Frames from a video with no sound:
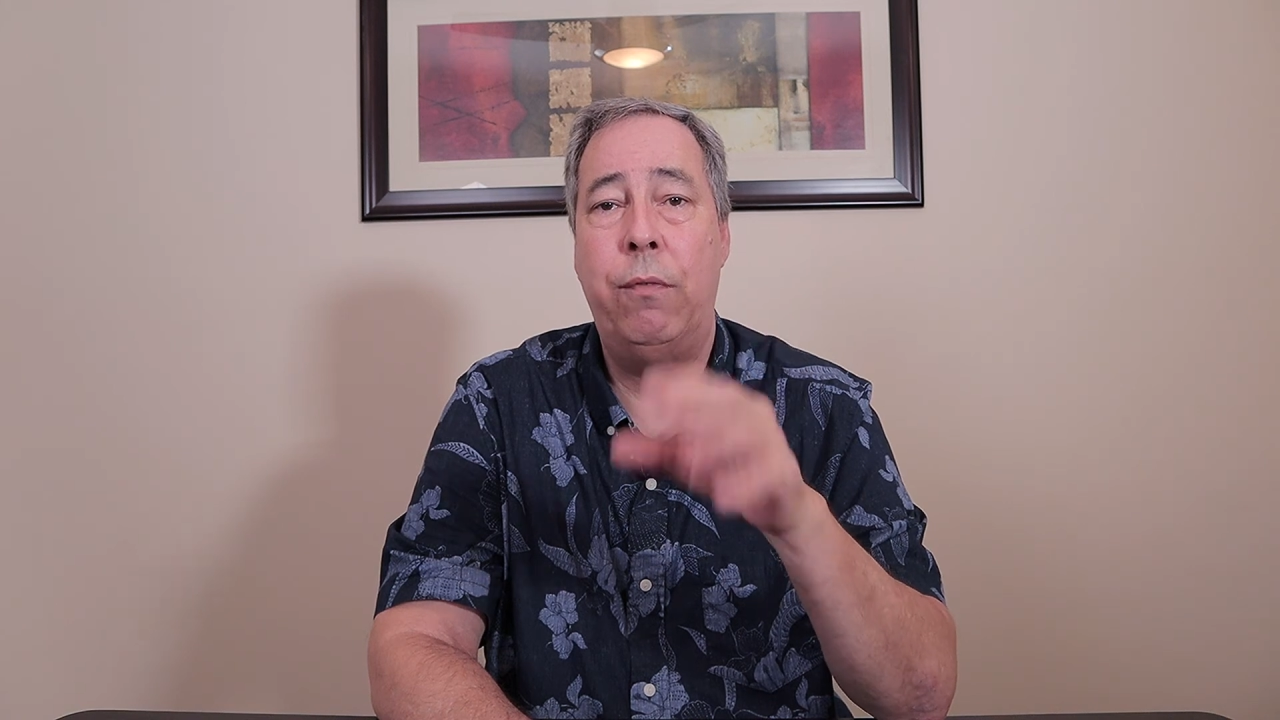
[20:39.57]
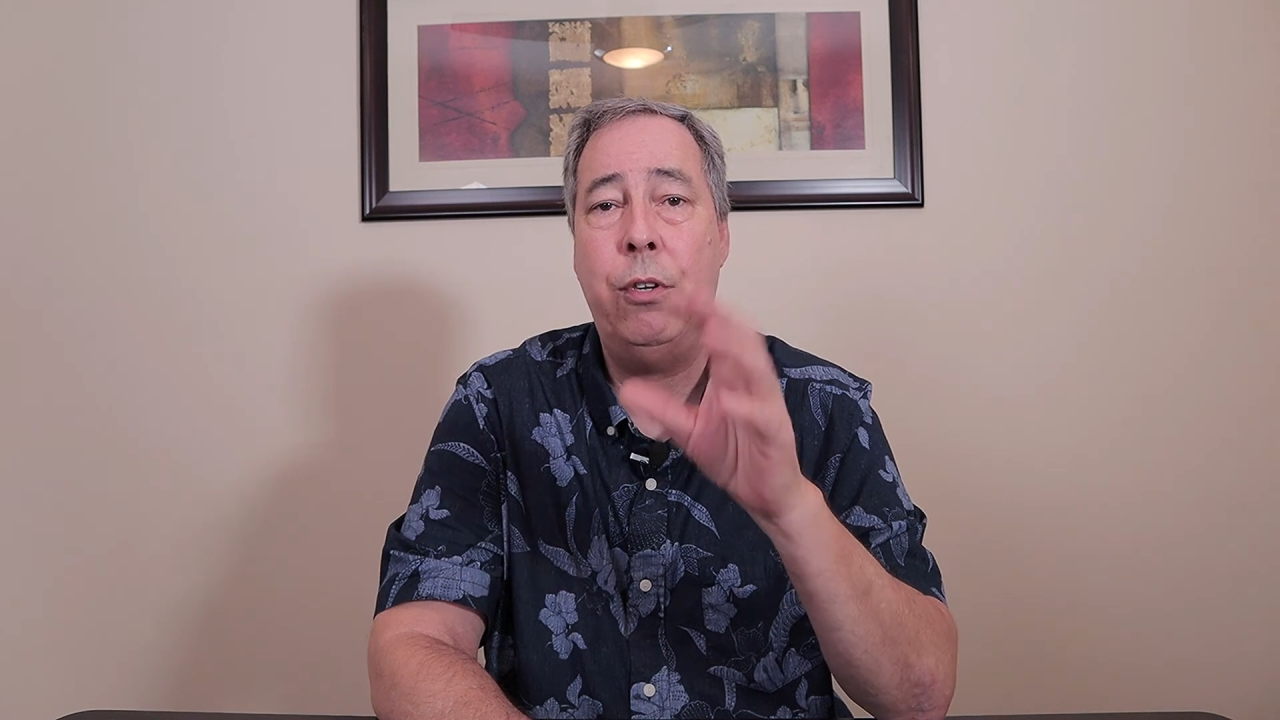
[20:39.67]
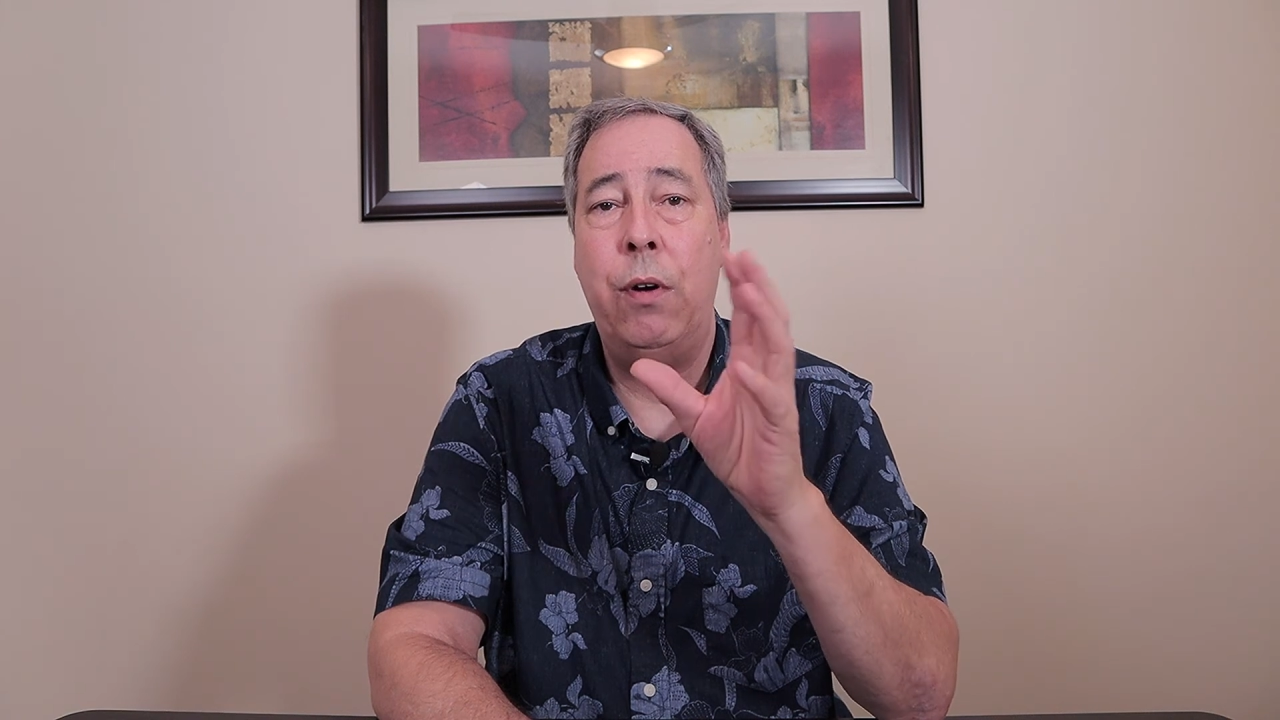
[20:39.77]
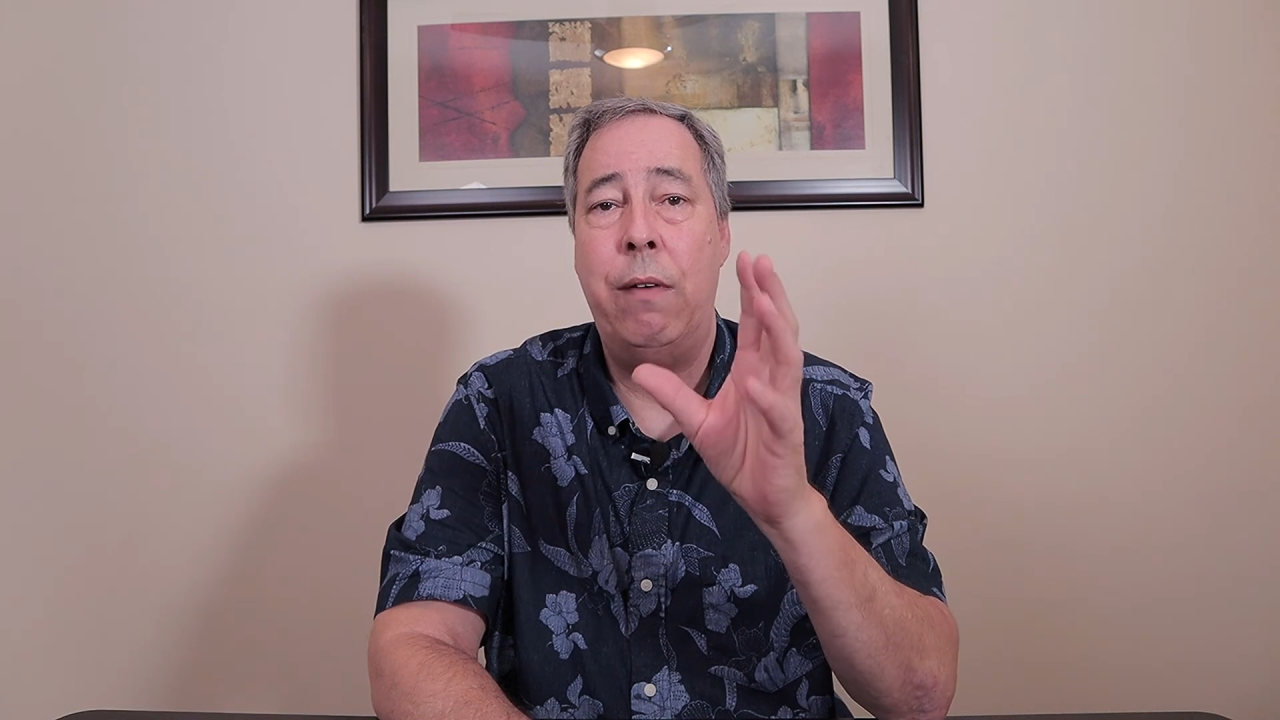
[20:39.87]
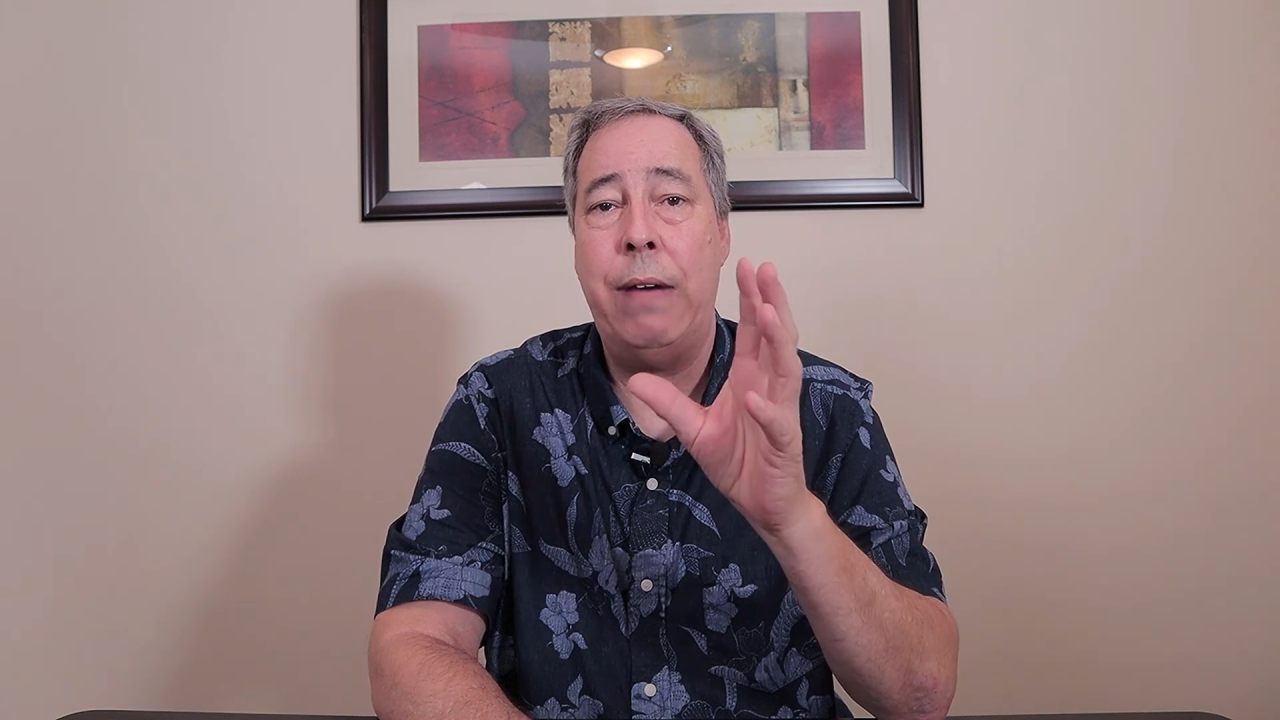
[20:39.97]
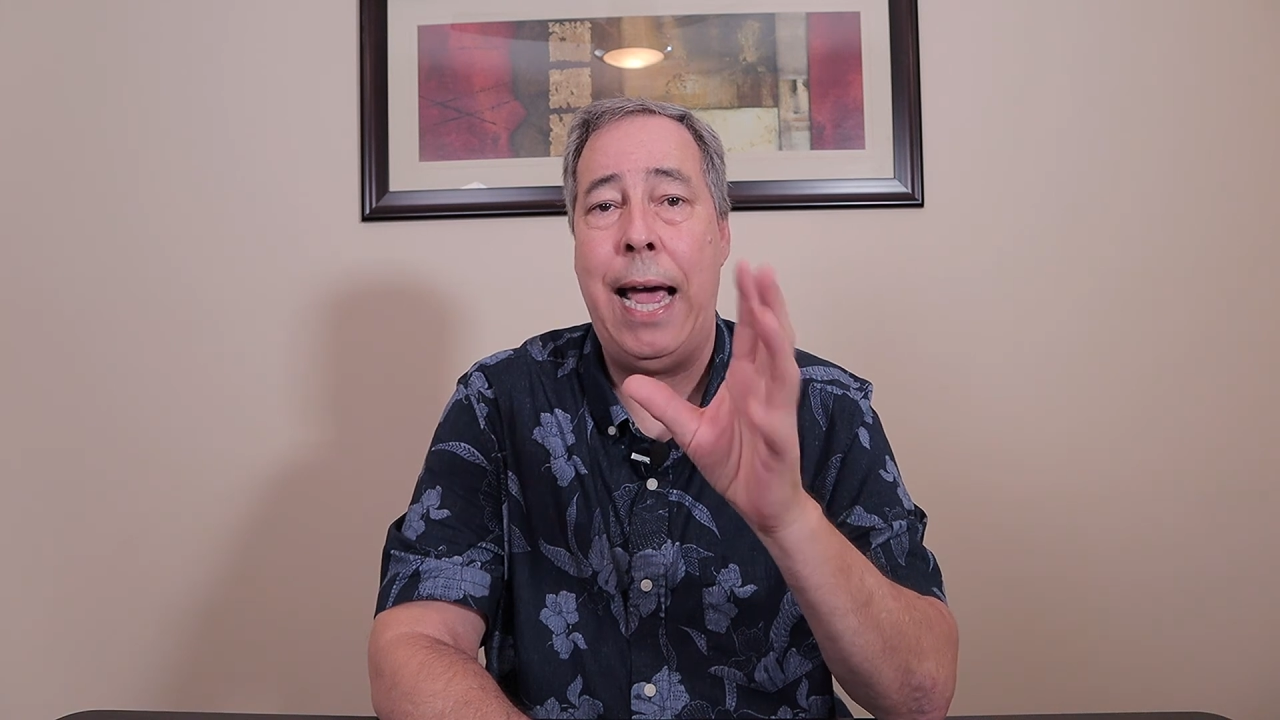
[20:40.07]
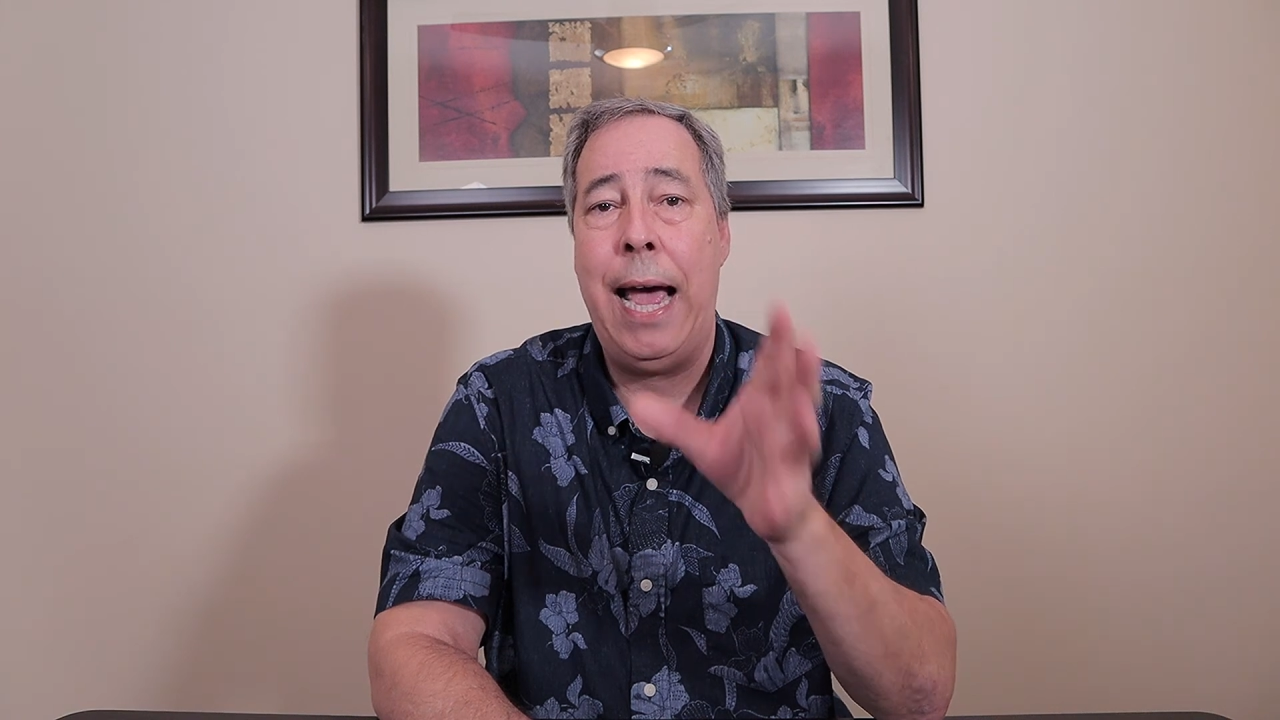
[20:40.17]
if you do have an